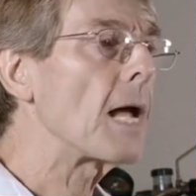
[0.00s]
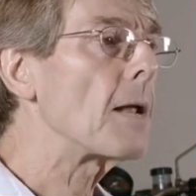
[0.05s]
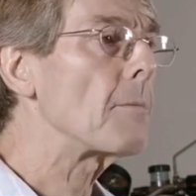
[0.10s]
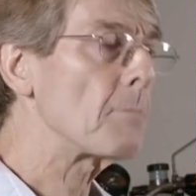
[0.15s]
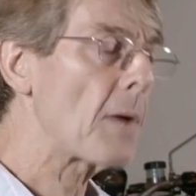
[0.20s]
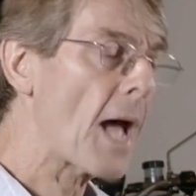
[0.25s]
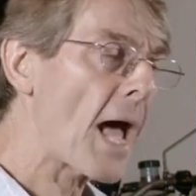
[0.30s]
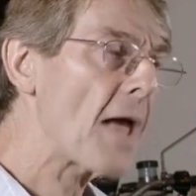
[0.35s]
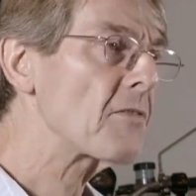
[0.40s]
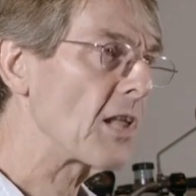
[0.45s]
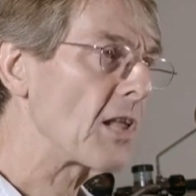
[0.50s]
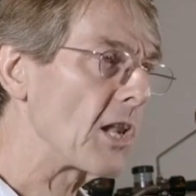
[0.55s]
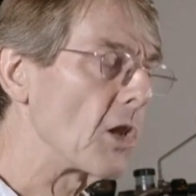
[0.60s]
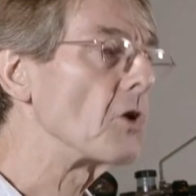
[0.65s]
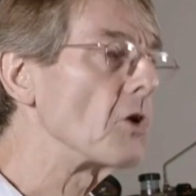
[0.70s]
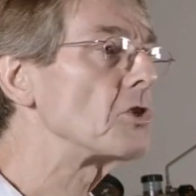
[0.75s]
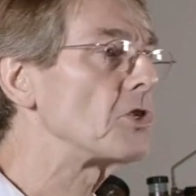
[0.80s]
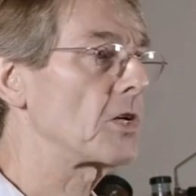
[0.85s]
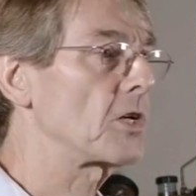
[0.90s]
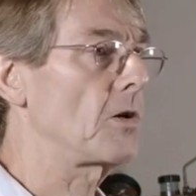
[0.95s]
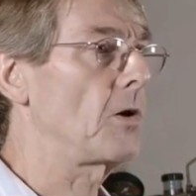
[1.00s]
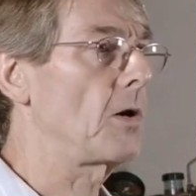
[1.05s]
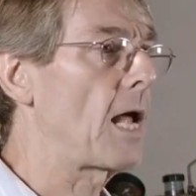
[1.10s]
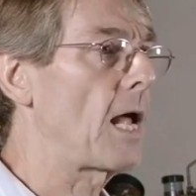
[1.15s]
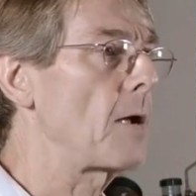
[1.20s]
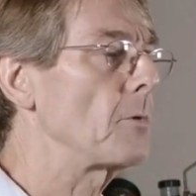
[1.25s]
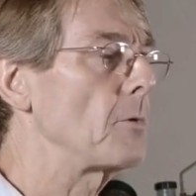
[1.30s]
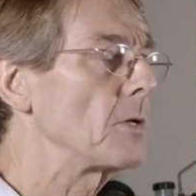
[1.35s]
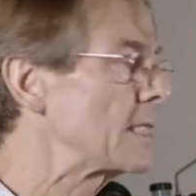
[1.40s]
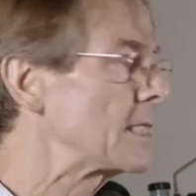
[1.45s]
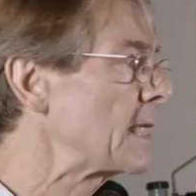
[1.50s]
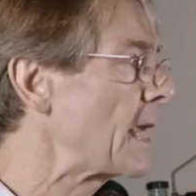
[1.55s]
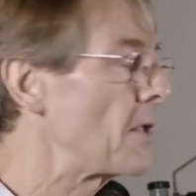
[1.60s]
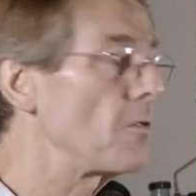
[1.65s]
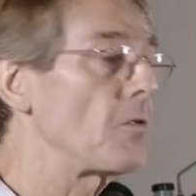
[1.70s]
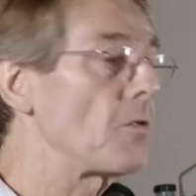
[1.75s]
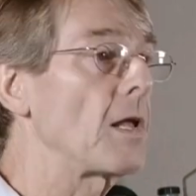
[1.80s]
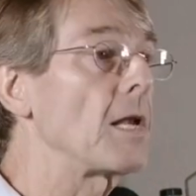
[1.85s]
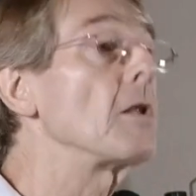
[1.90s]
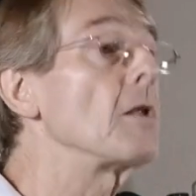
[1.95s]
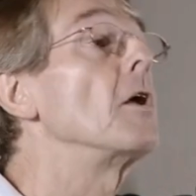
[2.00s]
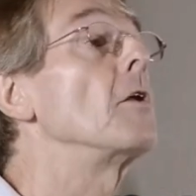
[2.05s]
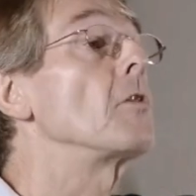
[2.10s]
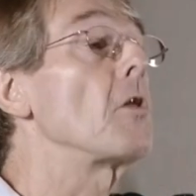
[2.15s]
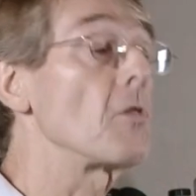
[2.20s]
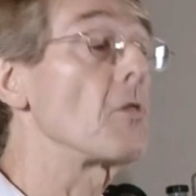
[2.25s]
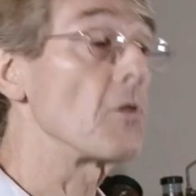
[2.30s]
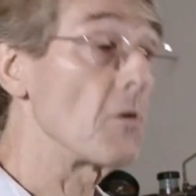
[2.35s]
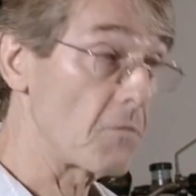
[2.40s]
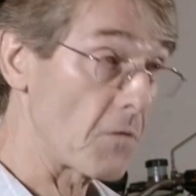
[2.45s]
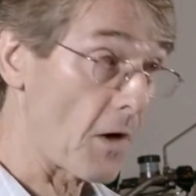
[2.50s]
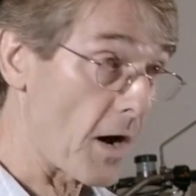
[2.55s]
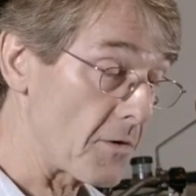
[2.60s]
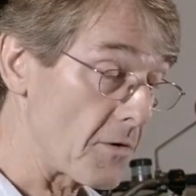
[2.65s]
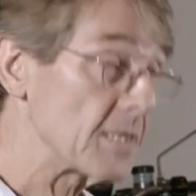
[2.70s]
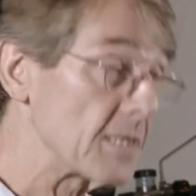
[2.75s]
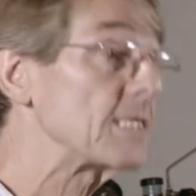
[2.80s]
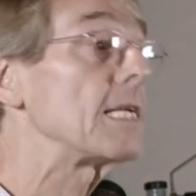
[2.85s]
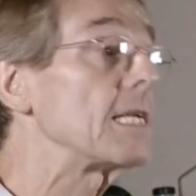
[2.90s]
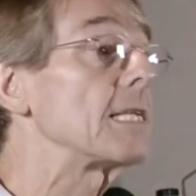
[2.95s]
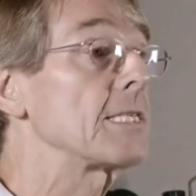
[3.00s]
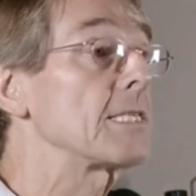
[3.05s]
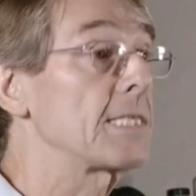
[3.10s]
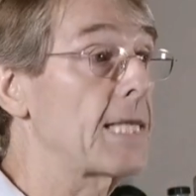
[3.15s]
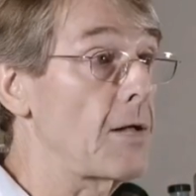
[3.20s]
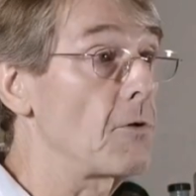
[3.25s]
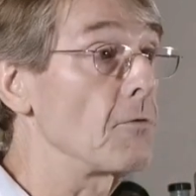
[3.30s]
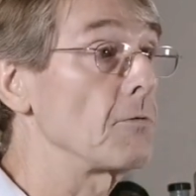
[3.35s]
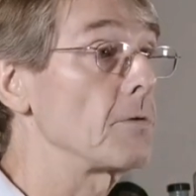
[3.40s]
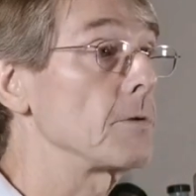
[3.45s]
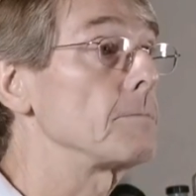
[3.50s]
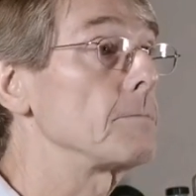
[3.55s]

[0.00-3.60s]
and pathological, I would say, than, than the virus itself.